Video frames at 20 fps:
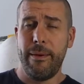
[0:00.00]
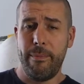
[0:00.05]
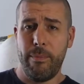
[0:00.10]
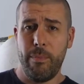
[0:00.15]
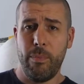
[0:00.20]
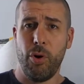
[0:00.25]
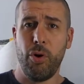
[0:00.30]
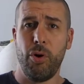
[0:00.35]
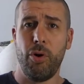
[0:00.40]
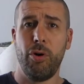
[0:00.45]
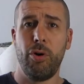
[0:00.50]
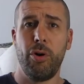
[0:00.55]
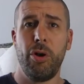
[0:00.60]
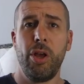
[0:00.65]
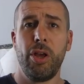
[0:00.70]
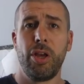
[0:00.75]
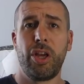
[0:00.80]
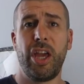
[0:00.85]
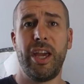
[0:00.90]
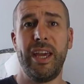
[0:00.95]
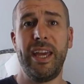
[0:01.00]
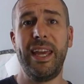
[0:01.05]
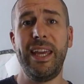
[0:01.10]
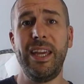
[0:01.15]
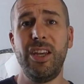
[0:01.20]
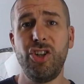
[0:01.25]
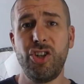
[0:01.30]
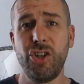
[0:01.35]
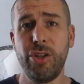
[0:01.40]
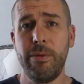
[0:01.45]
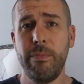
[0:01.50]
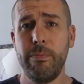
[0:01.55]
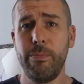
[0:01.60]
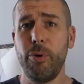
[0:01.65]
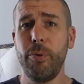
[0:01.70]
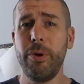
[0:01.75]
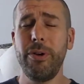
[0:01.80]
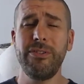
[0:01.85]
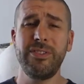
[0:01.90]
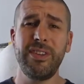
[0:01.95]
more cohesion, but
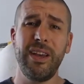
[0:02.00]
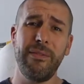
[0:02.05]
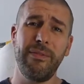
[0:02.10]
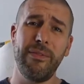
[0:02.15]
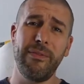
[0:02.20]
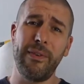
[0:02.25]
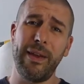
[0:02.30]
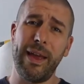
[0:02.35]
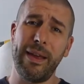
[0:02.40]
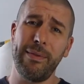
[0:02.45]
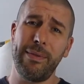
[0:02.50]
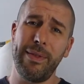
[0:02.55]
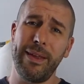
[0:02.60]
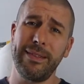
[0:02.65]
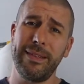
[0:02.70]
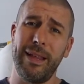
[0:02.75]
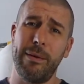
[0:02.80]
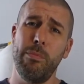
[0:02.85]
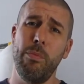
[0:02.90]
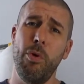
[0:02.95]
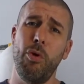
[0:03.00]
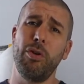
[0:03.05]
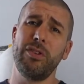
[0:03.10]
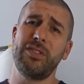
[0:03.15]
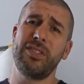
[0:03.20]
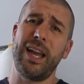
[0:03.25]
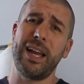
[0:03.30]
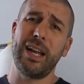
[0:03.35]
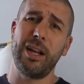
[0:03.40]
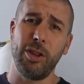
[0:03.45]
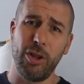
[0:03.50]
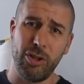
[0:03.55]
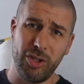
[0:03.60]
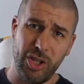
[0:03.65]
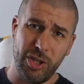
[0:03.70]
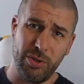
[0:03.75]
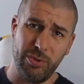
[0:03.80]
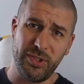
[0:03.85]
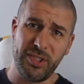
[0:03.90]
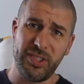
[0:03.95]
we also have things like more
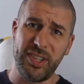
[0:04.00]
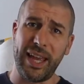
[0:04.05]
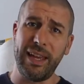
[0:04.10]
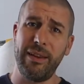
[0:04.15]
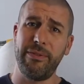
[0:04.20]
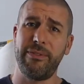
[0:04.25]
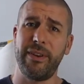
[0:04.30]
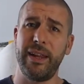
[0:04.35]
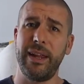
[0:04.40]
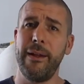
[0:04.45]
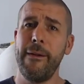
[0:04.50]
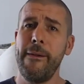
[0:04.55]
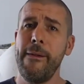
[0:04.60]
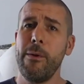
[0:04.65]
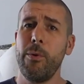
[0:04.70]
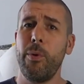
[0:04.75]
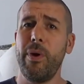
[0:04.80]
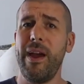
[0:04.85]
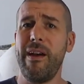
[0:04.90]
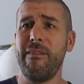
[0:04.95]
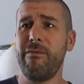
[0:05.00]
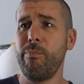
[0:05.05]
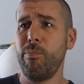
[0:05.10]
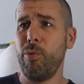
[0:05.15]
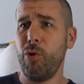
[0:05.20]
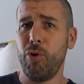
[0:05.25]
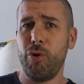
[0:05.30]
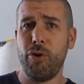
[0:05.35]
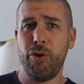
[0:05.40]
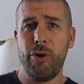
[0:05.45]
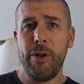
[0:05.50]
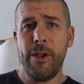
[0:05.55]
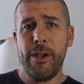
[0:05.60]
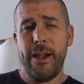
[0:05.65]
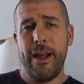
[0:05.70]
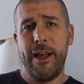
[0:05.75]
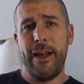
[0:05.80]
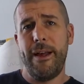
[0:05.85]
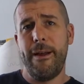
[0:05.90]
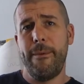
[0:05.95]
psychological safety. We have more
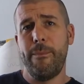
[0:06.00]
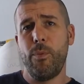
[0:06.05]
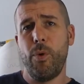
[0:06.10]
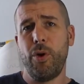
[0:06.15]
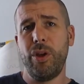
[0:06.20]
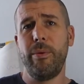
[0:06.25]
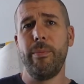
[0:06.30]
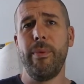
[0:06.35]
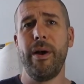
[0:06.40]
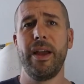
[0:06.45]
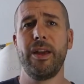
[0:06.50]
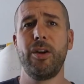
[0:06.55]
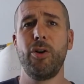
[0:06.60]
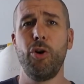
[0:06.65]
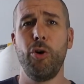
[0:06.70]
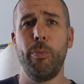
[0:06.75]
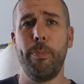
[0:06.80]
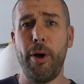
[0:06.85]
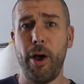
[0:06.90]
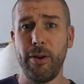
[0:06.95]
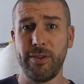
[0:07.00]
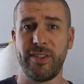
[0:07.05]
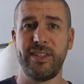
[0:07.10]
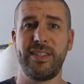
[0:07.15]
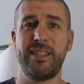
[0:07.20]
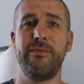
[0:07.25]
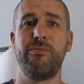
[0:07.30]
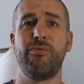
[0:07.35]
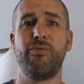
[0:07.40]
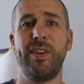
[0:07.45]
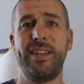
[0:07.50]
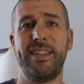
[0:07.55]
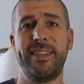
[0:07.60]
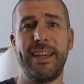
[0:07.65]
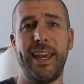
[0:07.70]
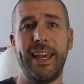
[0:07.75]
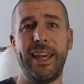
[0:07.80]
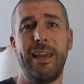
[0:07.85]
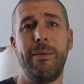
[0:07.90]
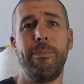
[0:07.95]
what you might call positive
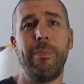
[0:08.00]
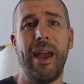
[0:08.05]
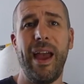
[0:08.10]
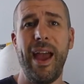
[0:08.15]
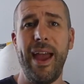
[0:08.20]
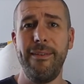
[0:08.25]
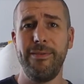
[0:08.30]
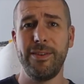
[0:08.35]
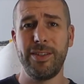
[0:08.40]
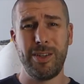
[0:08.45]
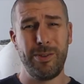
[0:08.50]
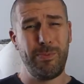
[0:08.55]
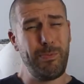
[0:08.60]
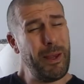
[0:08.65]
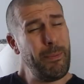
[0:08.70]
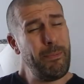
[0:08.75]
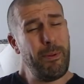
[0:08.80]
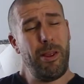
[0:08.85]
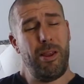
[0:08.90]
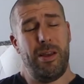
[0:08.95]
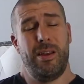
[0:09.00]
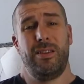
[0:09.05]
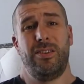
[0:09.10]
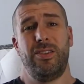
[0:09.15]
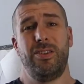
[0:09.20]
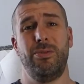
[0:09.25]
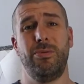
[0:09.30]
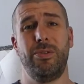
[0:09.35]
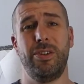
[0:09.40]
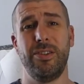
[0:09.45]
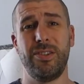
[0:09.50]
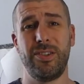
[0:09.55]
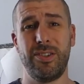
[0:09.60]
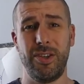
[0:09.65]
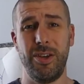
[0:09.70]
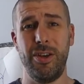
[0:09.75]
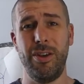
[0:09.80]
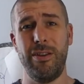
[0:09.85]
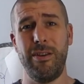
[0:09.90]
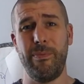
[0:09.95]
risk-taking behaviours, because people aren't too
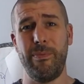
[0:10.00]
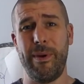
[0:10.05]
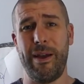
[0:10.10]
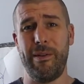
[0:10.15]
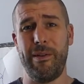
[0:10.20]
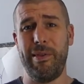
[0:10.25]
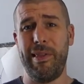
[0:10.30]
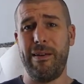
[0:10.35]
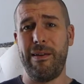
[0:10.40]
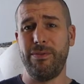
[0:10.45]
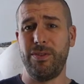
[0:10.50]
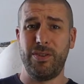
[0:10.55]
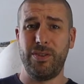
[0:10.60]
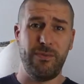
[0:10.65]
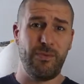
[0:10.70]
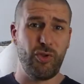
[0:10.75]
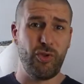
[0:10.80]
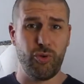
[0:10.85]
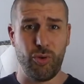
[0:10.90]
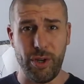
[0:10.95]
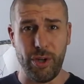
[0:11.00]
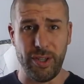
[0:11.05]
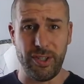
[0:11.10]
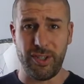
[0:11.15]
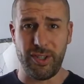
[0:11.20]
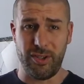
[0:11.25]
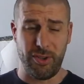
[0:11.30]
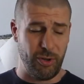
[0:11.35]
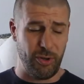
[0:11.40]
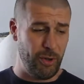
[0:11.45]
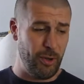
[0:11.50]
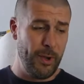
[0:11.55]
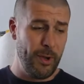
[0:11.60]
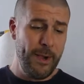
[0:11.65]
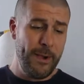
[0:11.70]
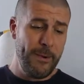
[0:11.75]
concerned about levels of trust or